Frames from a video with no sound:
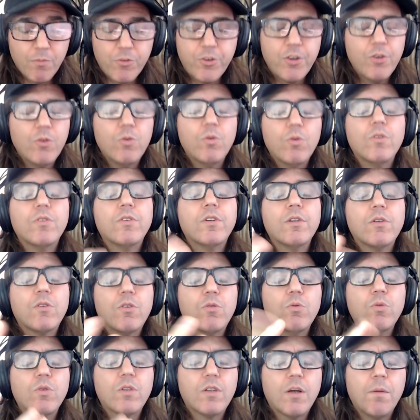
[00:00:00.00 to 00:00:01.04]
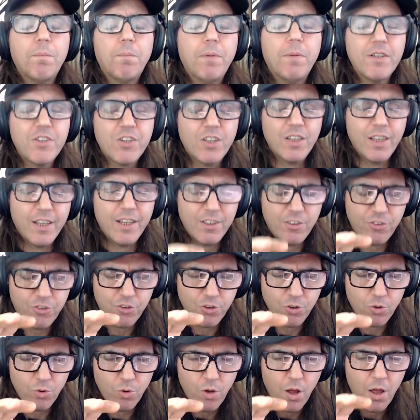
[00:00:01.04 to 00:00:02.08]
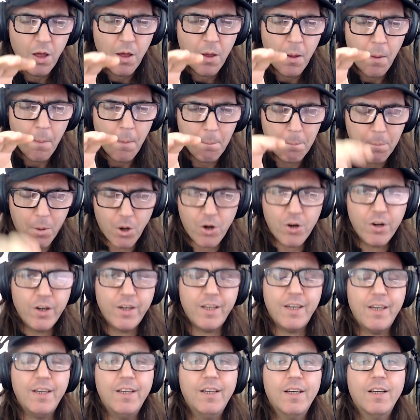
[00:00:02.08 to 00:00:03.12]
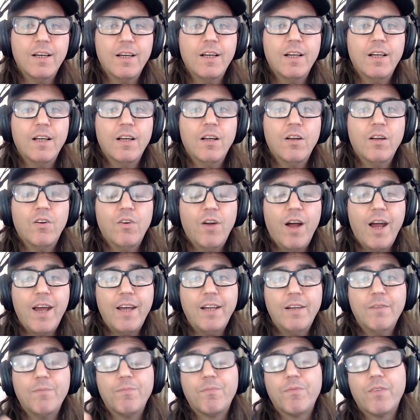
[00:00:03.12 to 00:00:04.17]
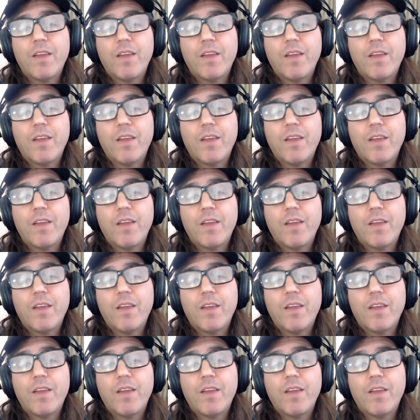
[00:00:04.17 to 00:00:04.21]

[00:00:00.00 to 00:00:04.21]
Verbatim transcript: to, to will capitulate to Bernie, right?